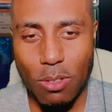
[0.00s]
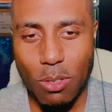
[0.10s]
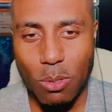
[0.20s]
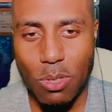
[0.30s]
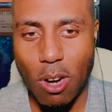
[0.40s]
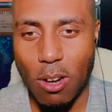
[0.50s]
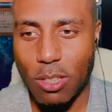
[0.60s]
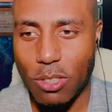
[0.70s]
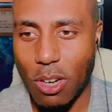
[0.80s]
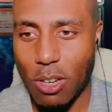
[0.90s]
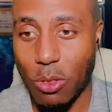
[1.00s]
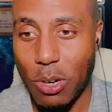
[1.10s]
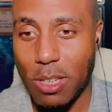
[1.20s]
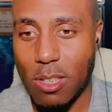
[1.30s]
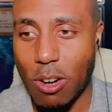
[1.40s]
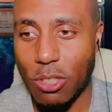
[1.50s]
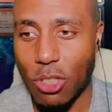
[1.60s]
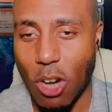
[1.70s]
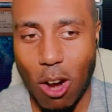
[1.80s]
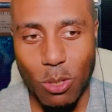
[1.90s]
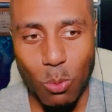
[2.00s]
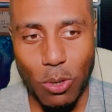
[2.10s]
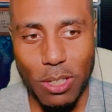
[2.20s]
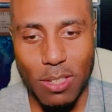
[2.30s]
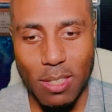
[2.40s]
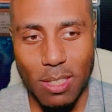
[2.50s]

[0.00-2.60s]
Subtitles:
three Stardust Charge Warriors,